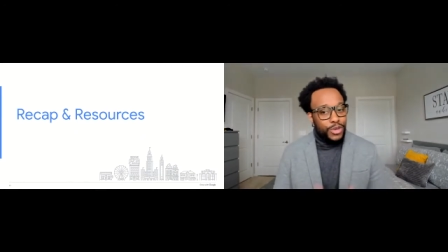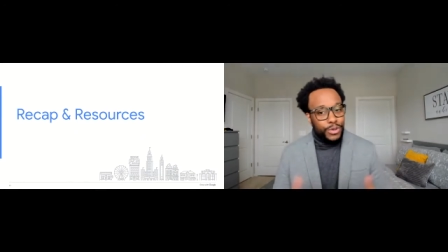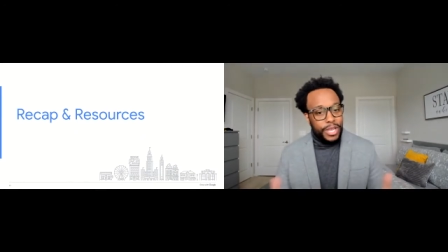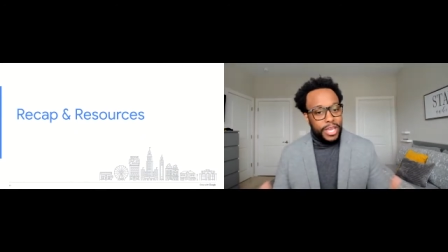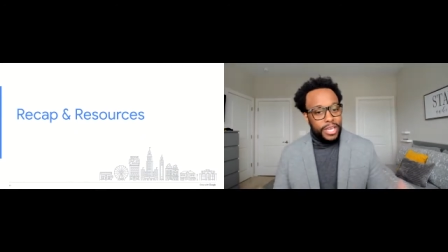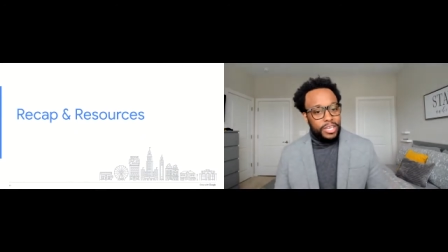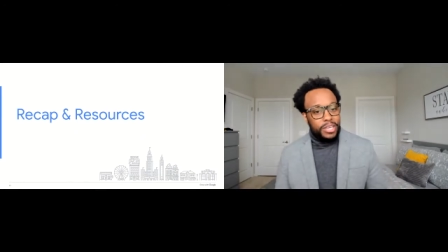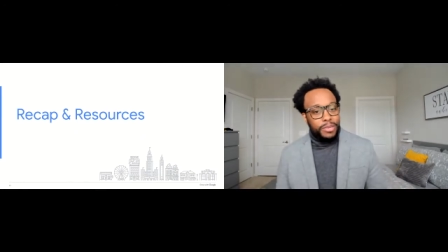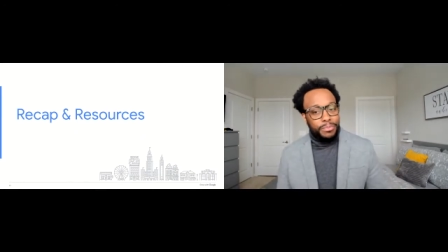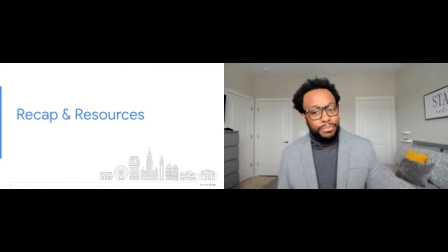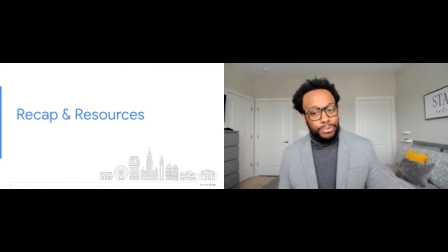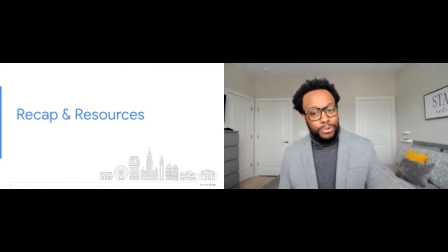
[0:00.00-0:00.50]
get
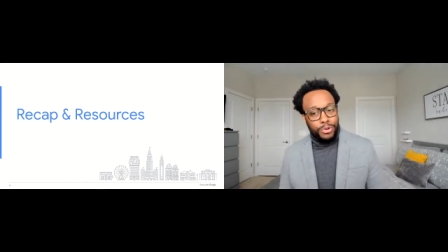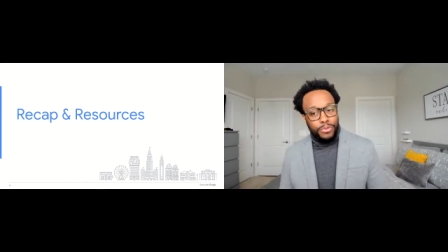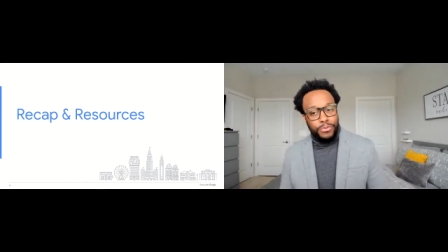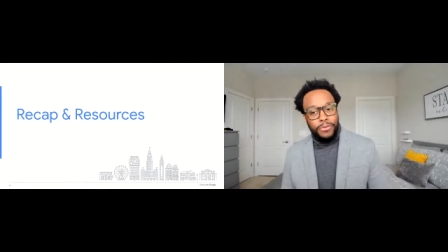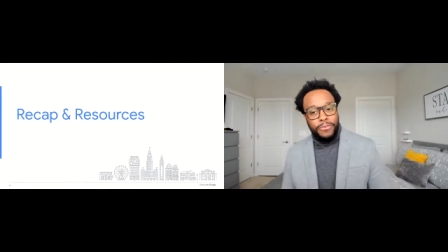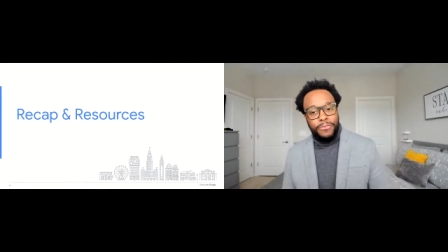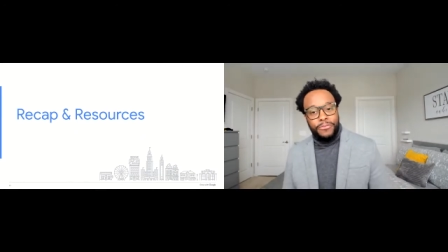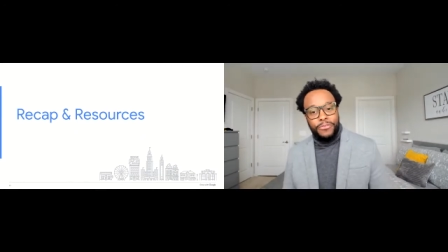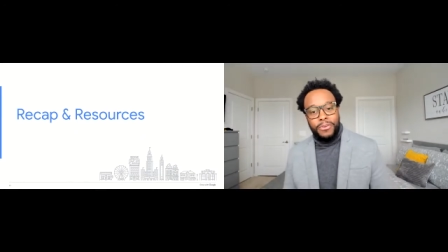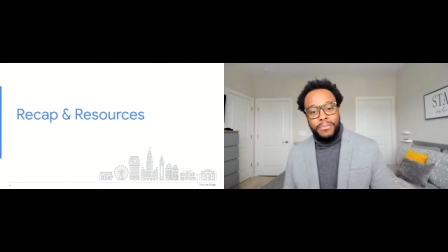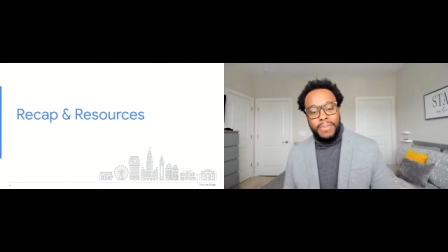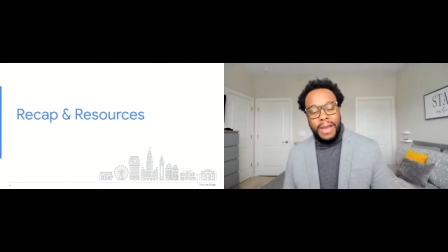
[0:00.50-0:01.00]
an approval
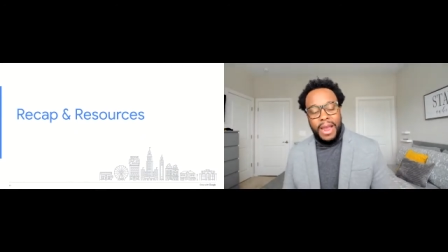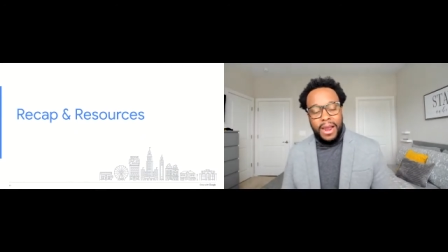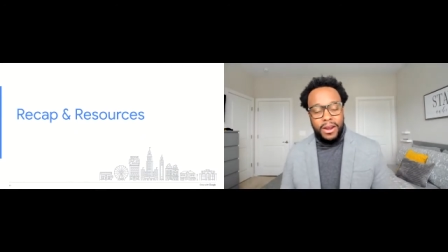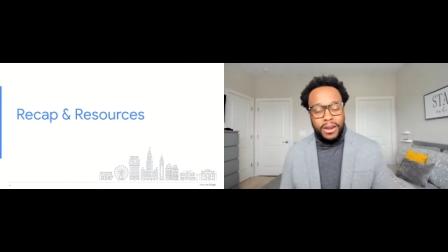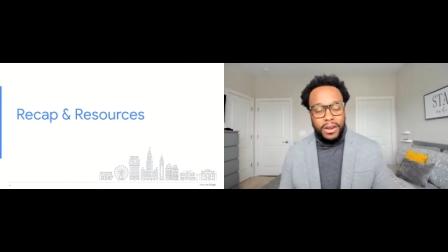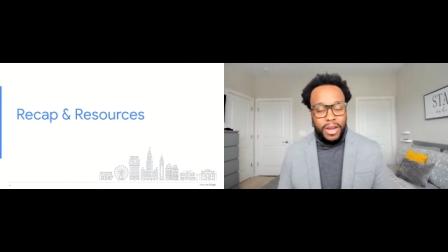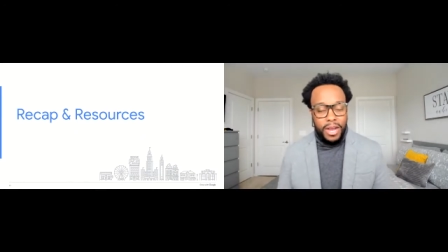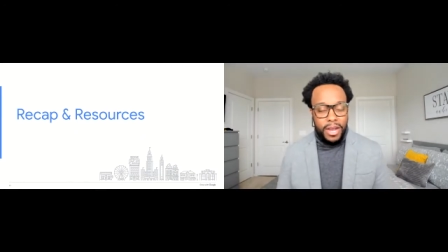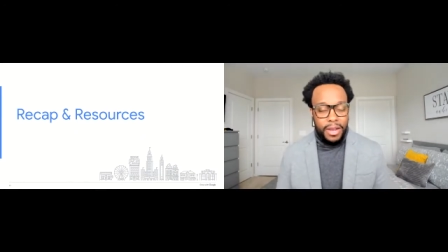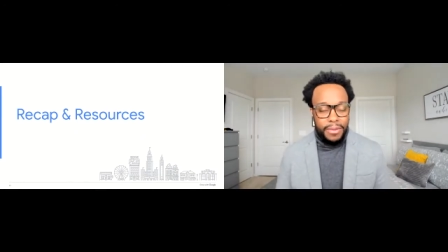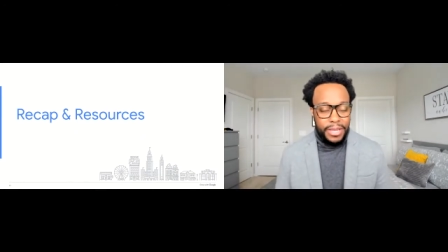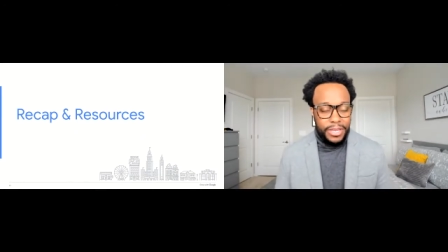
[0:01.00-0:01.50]
from
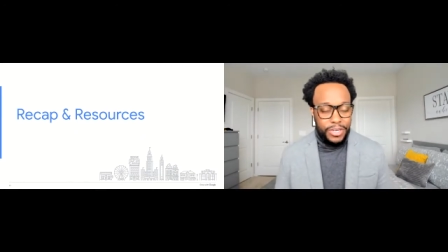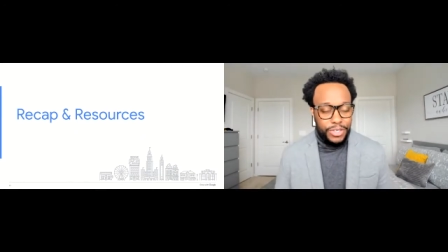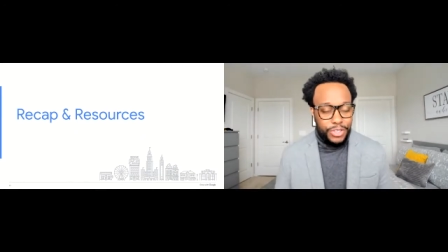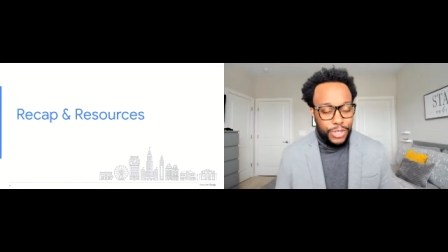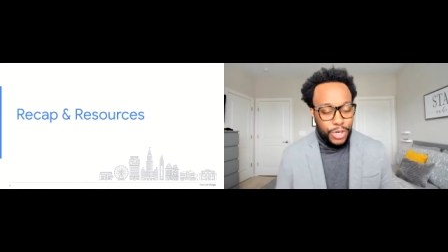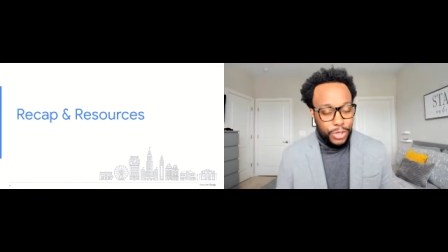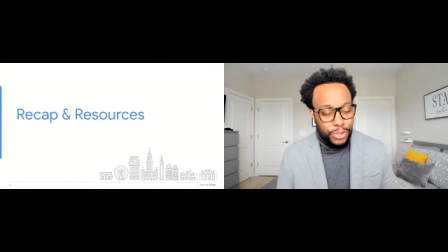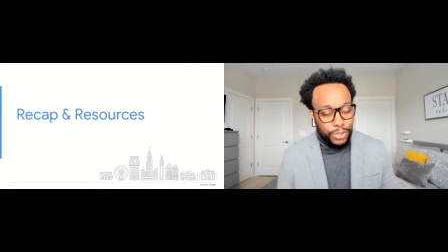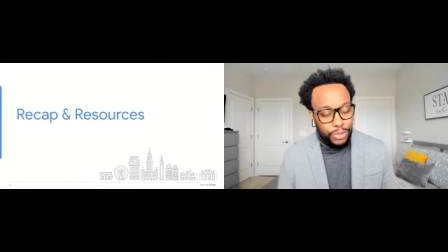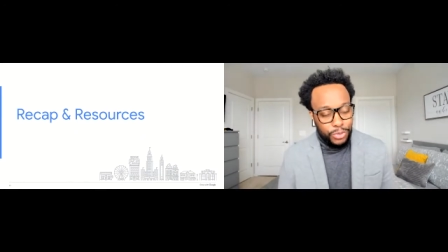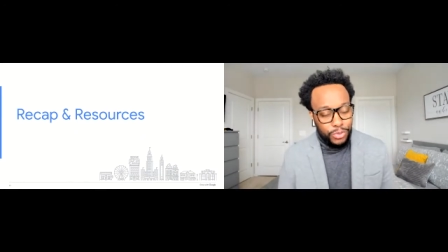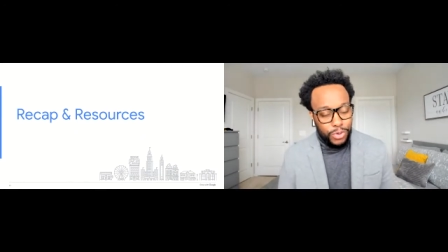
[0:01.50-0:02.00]
our
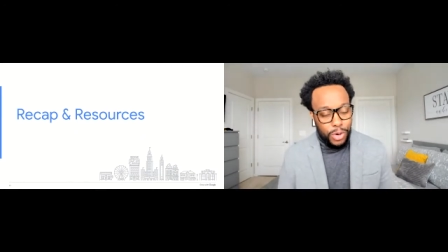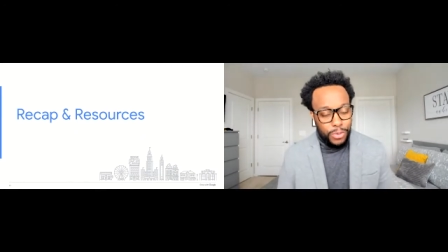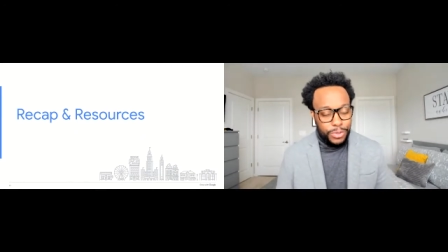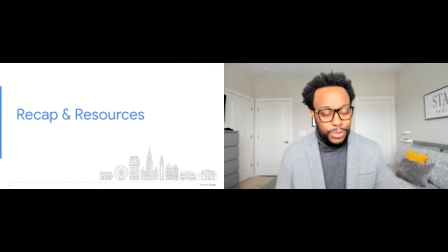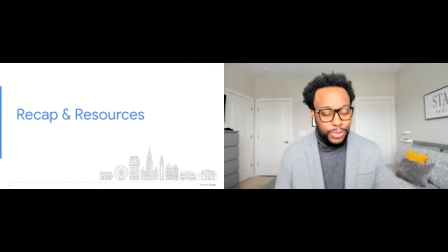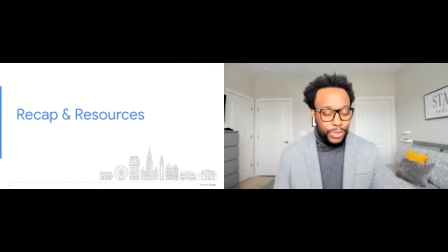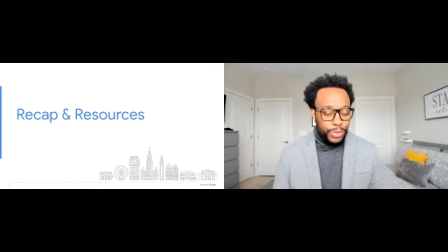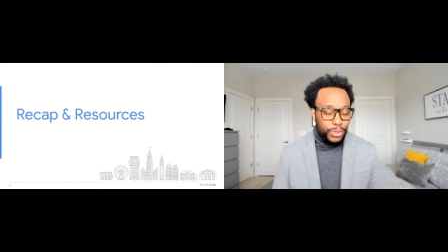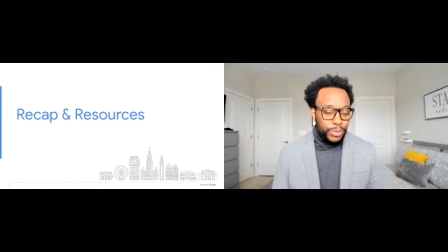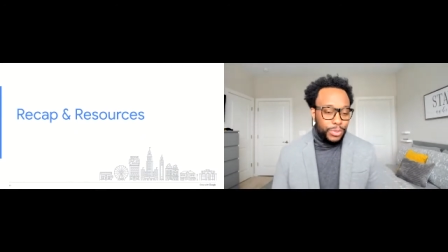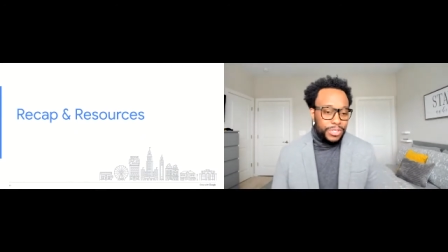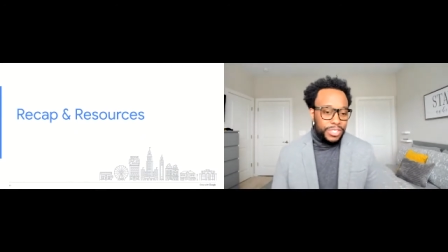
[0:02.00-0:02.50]
internal growth
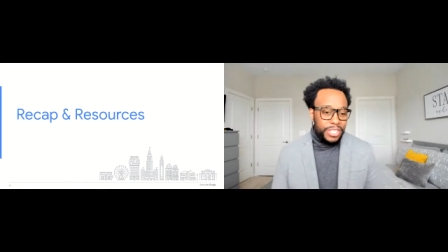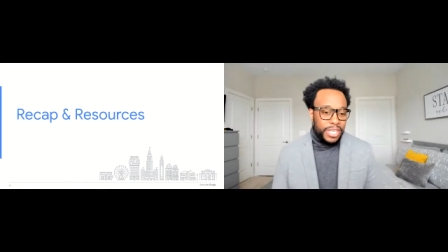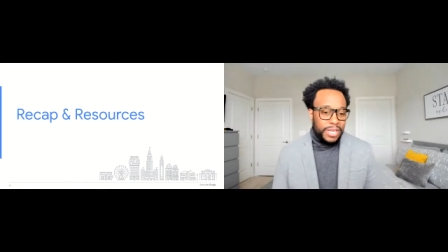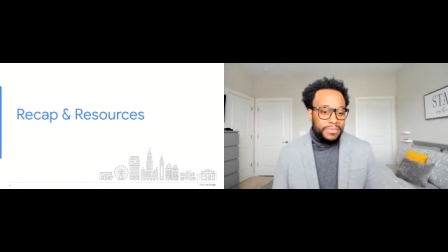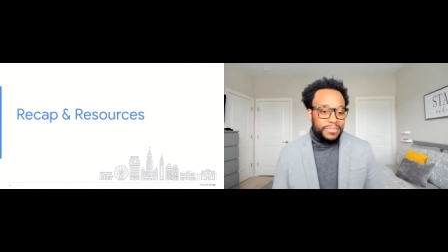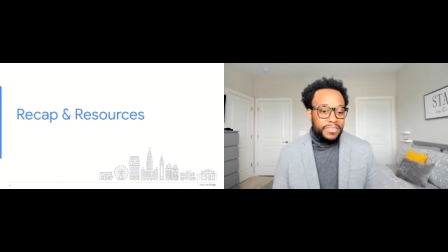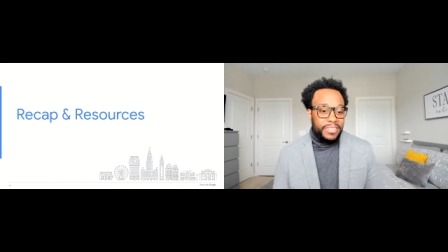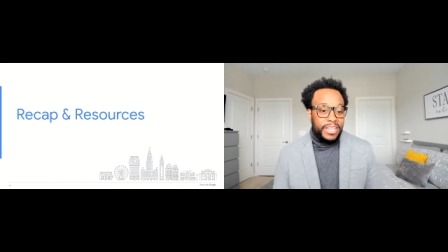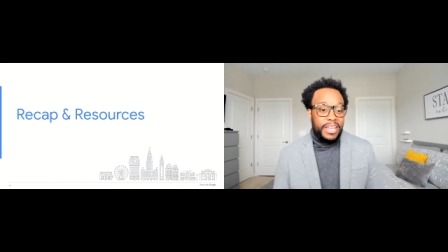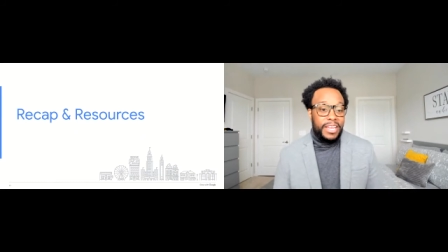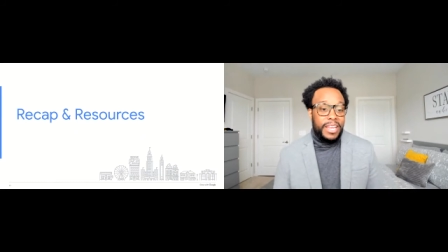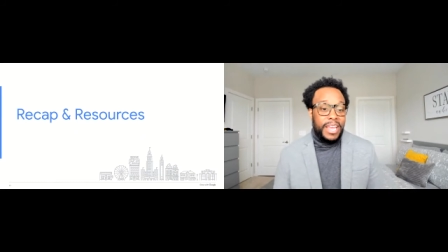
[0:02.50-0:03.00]
Google team saying,